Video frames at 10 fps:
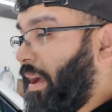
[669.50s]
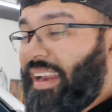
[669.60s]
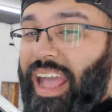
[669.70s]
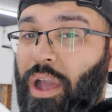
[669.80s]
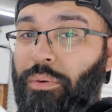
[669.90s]
about
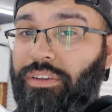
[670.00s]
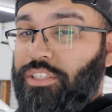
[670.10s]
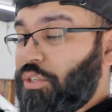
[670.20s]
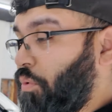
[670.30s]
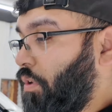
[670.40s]
an hour
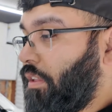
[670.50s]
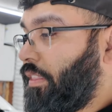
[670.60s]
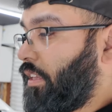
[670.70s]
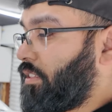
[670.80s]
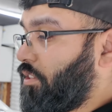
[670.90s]
to do all of
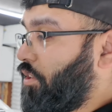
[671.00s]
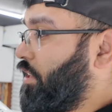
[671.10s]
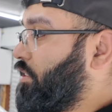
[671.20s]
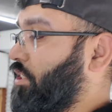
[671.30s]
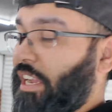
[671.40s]
this,
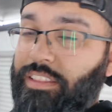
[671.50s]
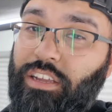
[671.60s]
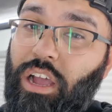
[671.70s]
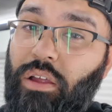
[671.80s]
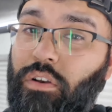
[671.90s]
including jacking the
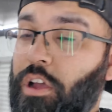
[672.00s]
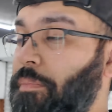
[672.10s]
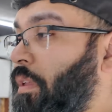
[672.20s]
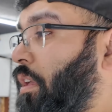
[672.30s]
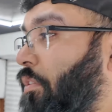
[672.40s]
car
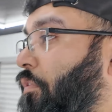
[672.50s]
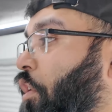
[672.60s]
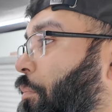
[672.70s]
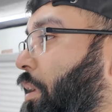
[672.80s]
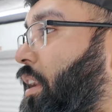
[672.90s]
up,
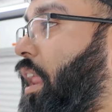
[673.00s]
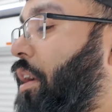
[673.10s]
filming and